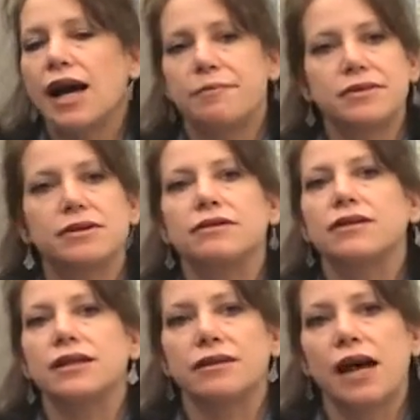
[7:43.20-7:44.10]

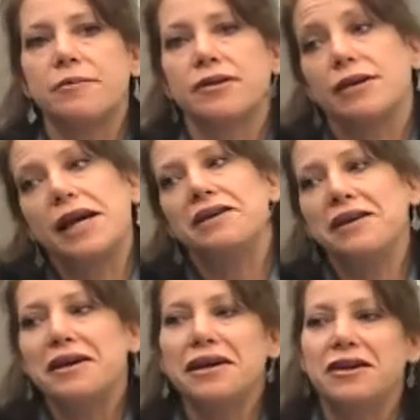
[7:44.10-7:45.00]
Absolutely, absolutely.
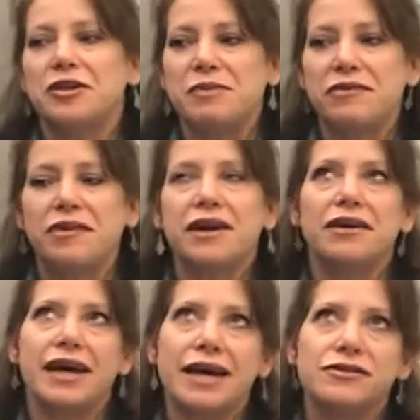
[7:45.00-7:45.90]
And, to be
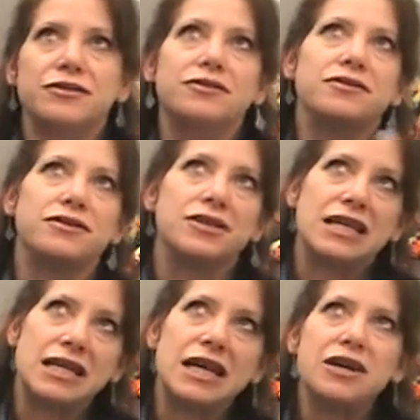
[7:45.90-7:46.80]
fair, I had students in
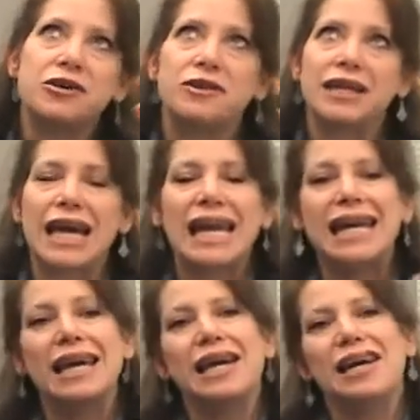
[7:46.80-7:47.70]
San Diego and
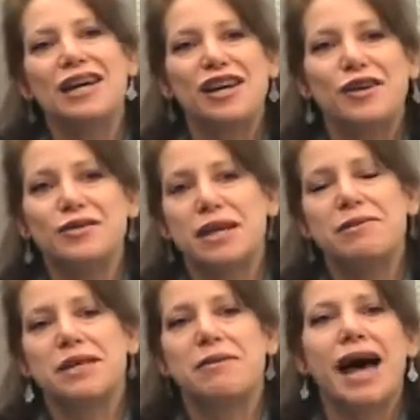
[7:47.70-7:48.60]
Haiti. Some
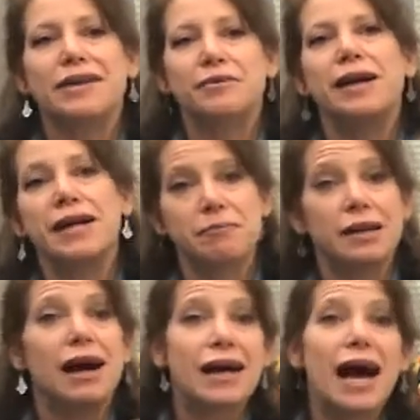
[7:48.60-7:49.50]
of them had to wake up
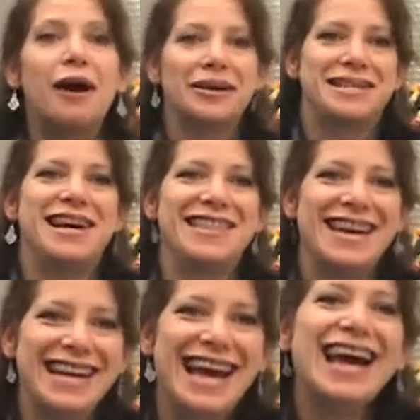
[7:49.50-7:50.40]
at odd hours.
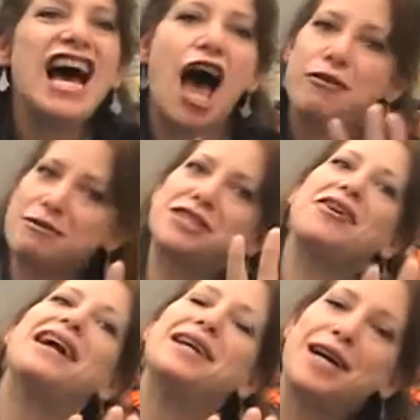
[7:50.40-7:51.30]
We
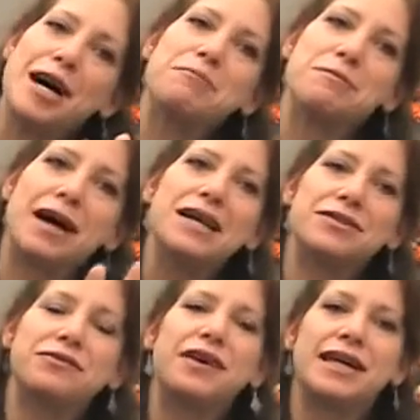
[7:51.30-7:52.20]
tried to
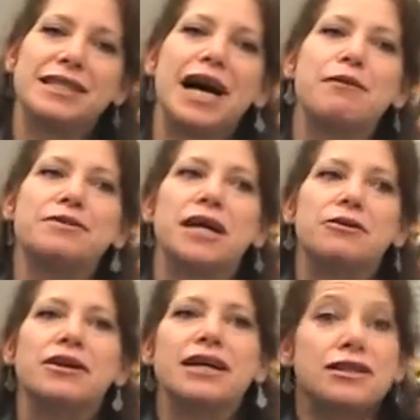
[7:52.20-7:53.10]
compromise and find times that
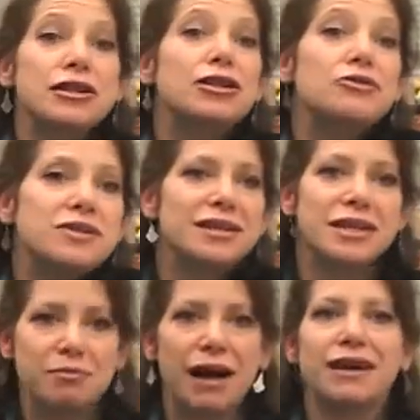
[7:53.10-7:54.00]
were as close
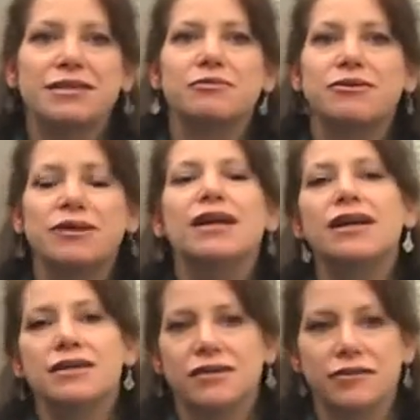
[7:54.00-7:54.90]
as possible
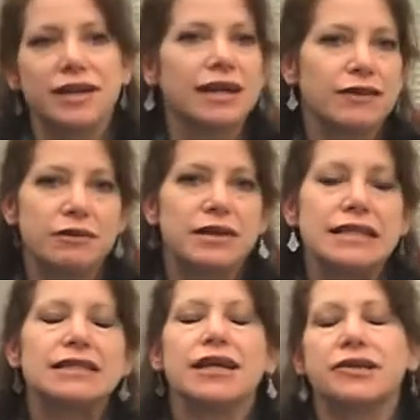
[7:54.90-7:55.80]
to fitting
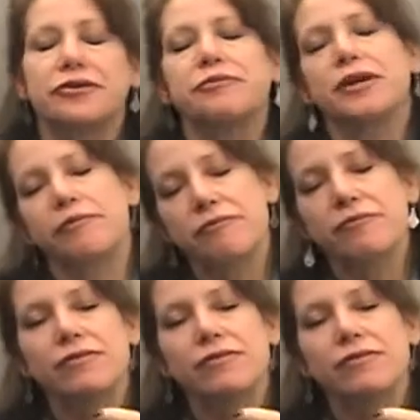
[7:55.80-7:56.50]
everybody's schedule. But,